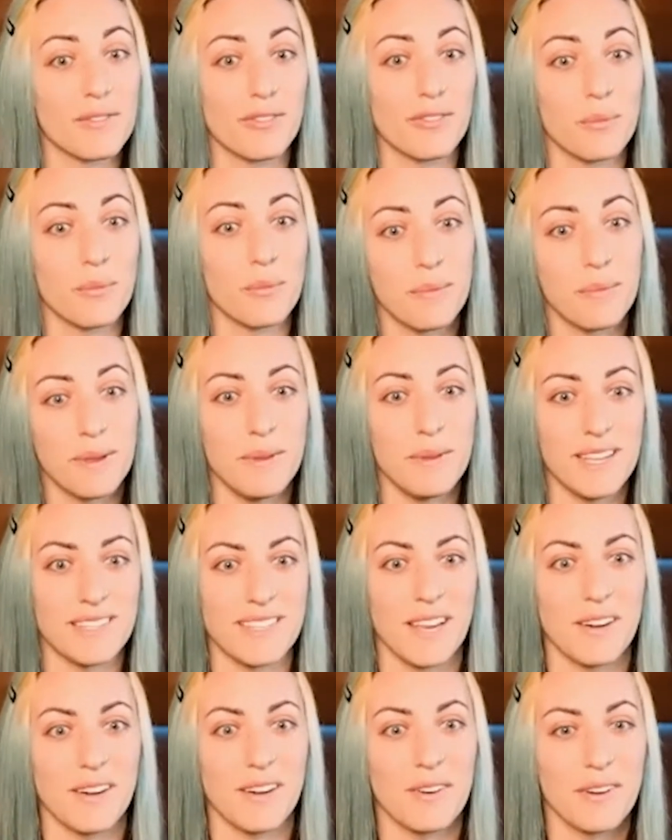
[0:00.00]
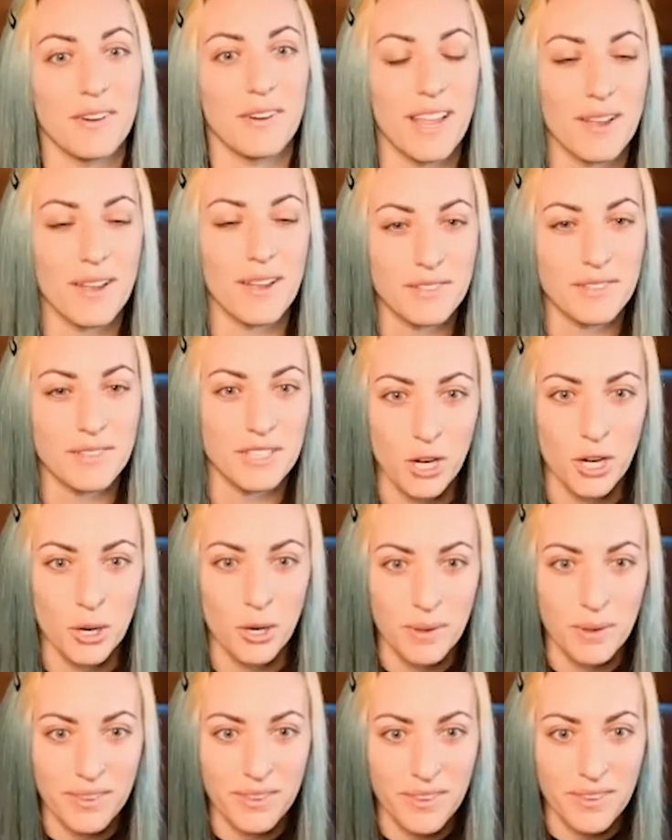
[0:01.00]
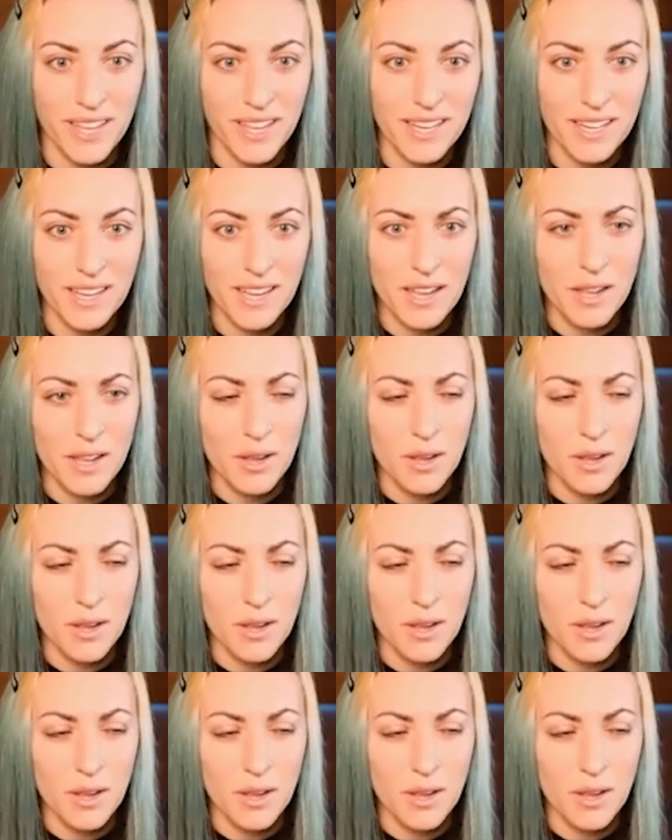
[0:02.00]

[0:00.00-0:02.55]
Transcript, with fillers: for me because I don't have to determine like,